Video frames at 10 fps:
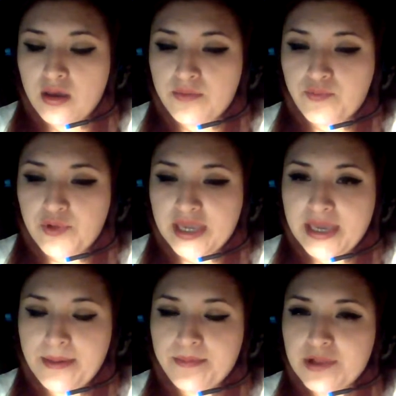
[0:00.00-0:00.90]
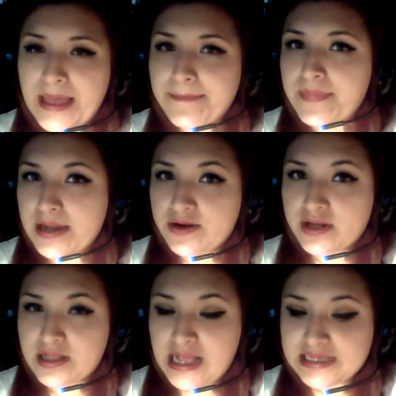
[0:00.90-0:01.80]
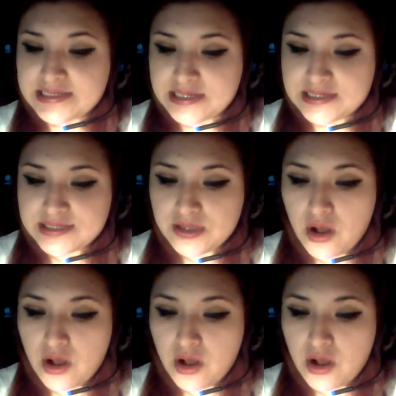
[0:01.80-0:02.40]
we can plan better classes.